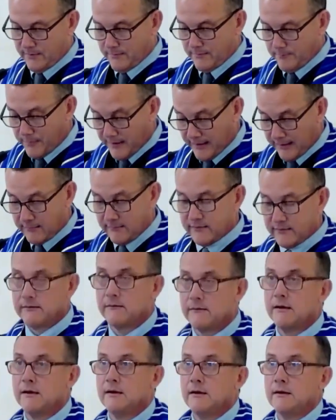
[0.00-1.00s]
But
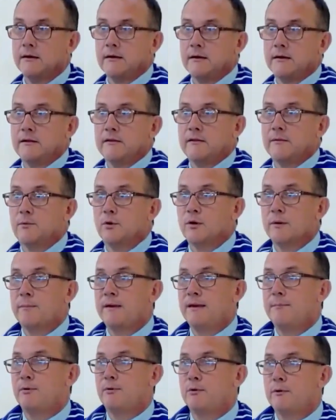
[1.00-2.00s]
the more
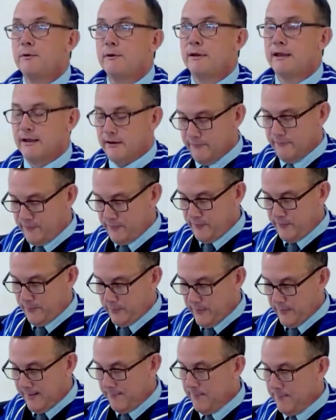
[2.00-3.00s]
people who care for the
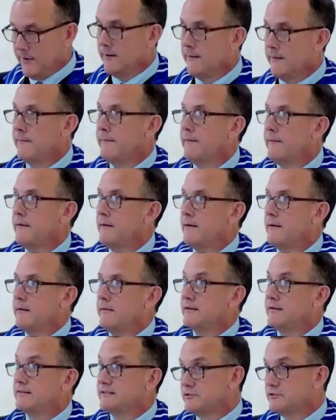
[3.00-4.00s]
web,
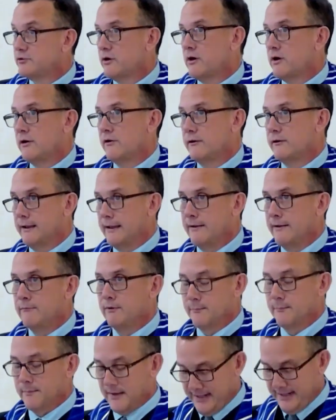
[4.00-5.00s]
the stronger it
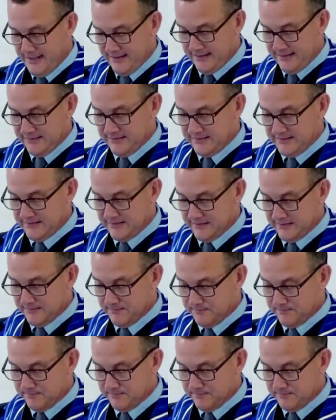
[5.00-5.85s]
remains.